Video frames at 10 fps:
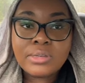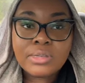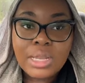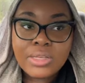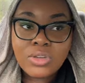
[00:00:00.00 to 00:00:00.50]

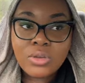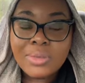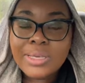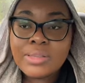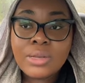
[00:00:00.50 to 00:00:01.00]
Sister
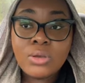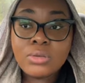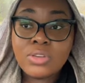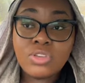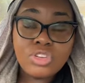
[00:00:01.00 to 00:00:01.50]
Celestial, because I
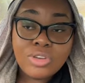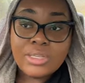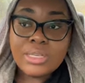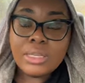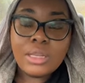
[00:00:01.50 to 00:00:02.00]
know Sister
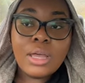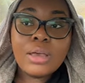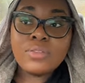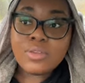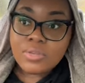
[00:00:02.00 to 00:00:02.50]
Tracy
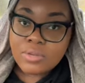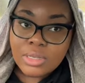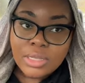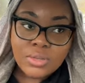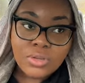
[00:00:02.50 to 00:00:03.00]
loves Sister
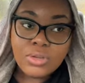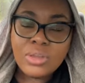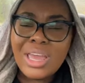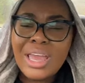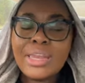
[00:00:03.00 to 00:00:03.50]

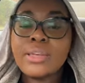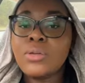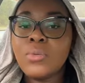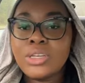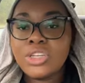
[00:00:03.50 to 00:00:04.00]
Celestial. And I
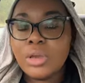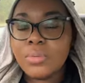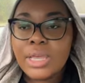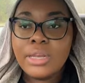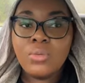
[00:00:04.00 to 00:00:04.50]
didn't want to
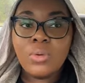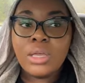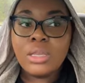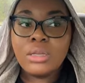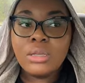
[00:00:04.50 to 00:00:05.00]
share with
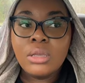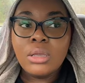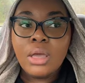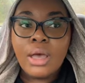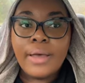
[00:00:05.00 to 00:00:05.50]
anyone,
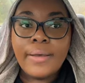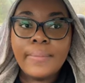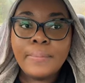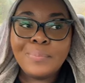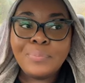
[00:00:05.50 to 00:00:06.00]

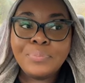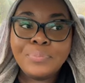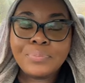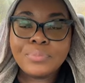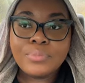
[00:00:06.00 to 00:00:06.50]
um
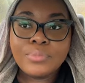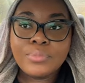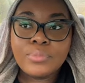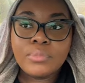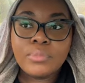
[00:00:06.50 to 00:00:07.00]

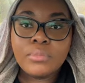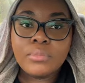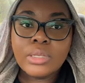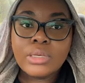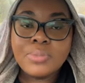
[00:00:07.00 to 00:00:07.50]

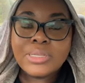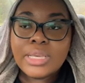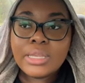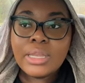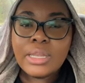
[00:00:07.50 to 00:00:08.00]

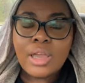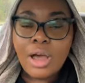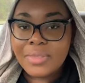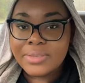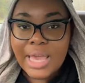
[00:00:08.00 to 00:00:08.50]
particularly
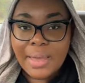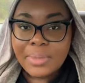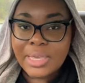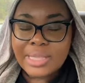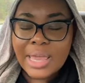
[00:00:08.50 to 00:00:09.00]
on this
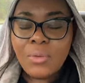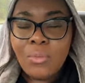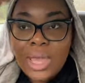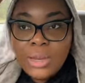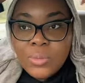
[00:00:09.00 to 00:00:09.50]
app, because I
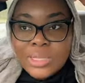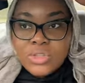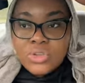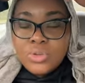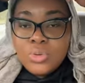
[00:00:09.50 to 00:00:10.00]
didn't want
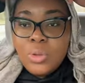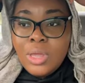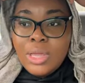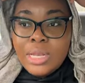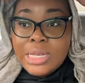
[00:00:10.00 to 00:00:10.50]
anyone to
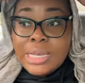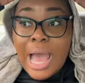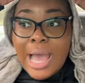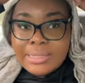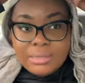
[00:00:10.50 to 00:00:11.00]

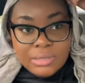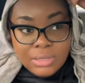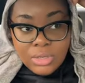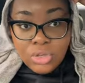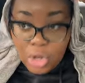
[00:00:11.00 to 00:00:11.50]

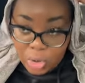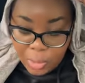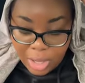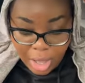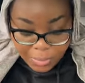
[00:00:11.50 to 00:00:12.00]
not know
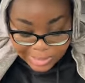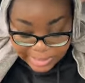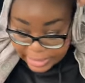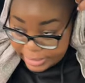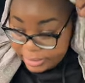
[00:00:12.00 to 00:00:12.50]
what God was
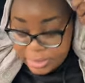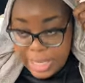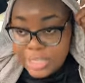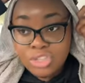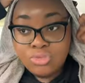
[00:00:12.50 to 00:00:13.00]
saying
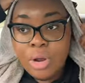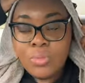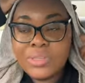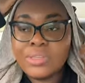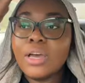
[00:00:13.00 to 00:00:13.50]
and just
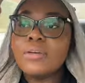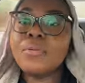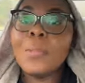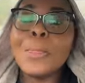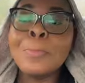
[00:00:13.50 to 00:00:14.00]
run with
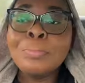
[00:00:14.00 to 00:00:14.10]
stuff.